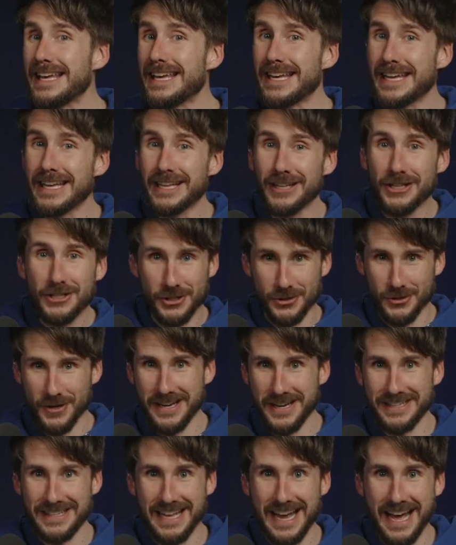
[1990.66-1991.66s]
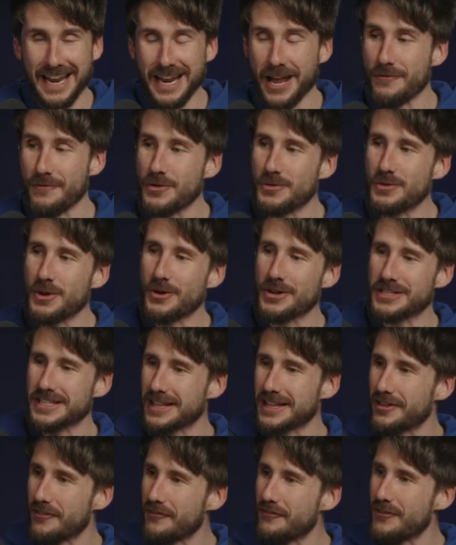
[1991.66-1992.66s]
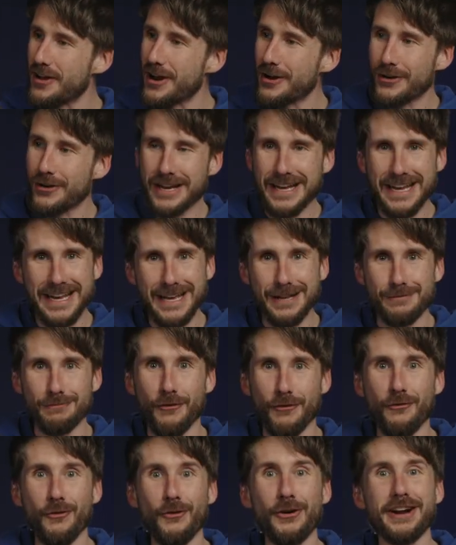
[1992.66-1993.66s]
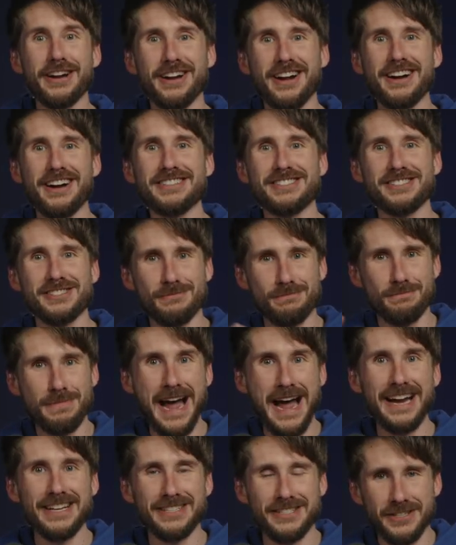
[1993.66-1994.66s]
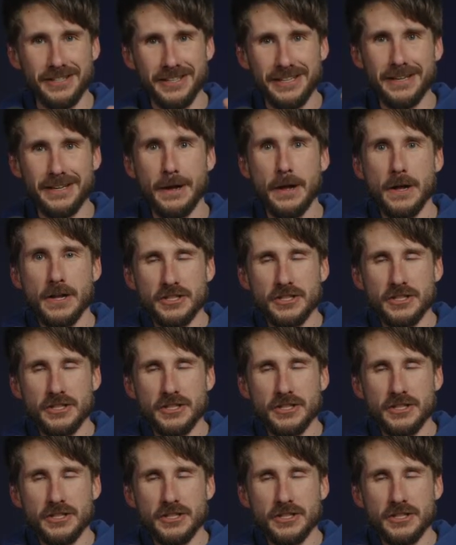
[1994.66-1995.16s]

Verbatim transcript: illustrate that if you notice at the very end before it cuts back to the